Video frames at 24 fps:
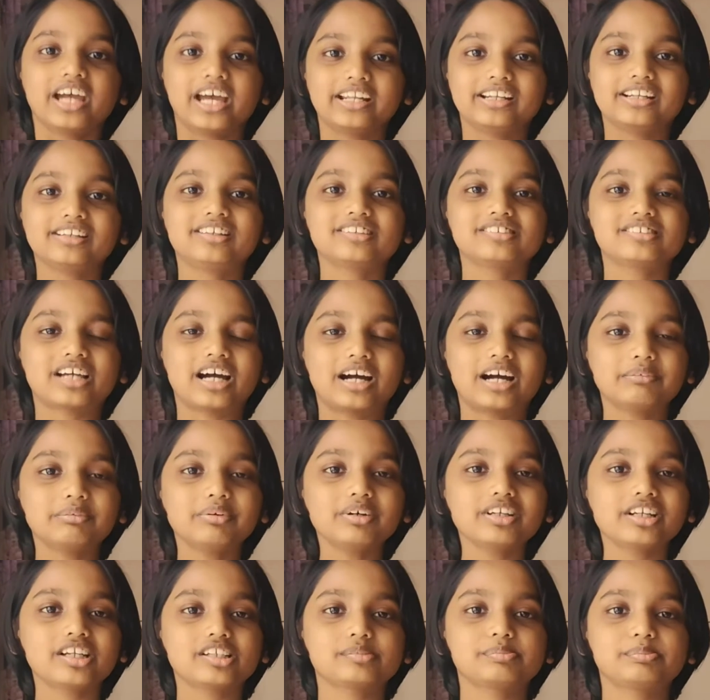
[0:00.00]
and it is our
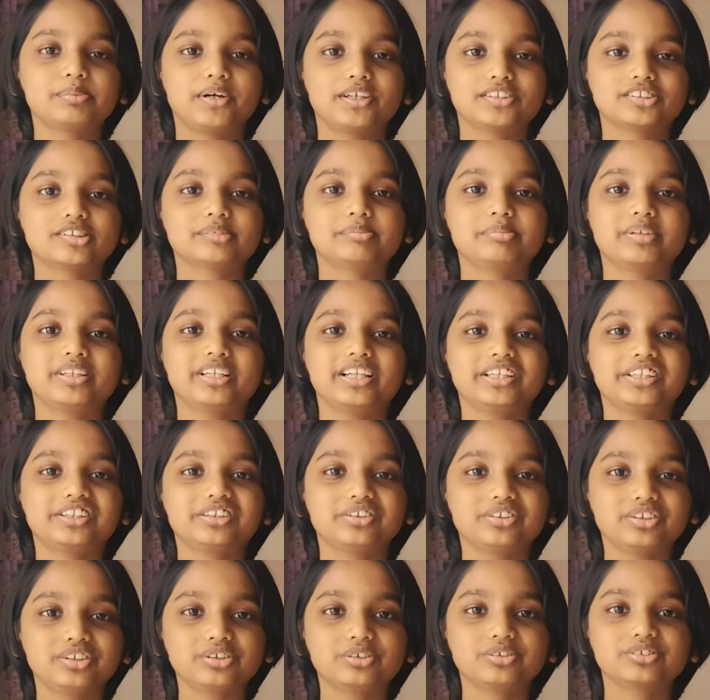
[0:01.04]
responsibility
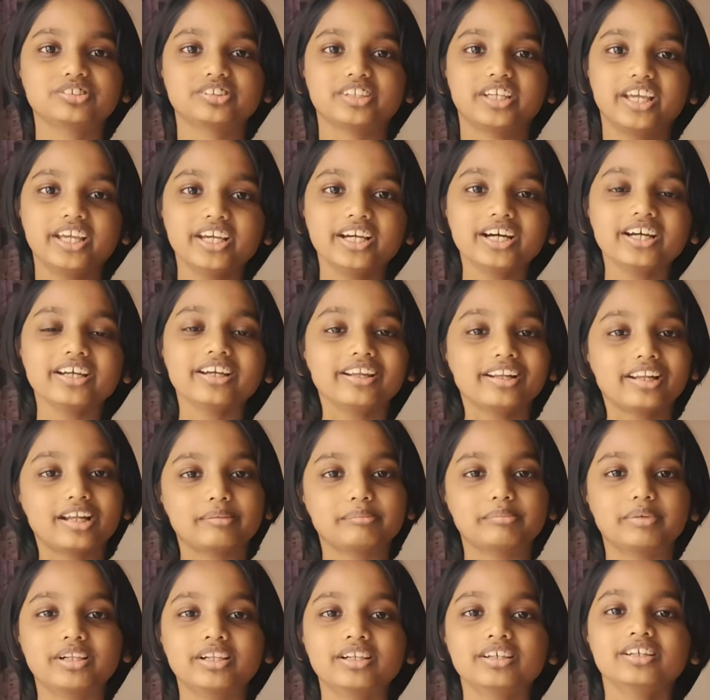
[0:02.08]
to use AI
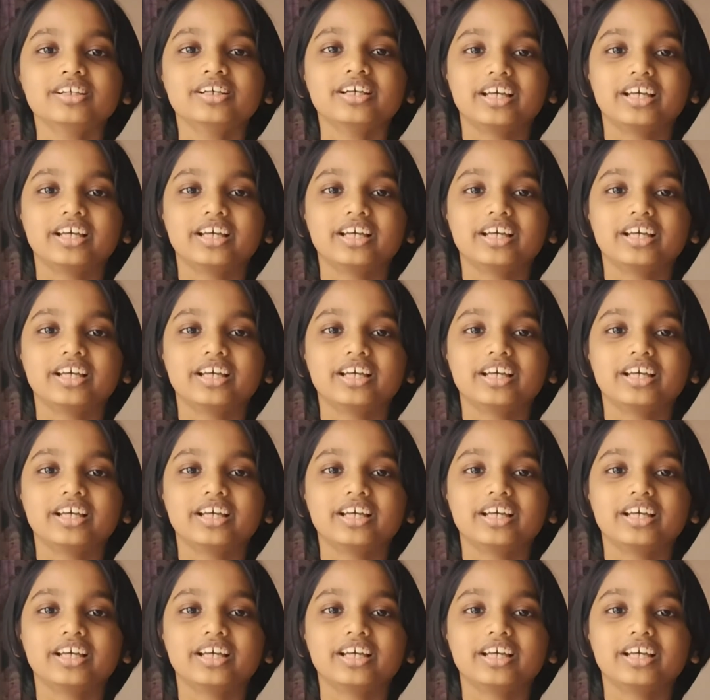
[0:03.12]
and ML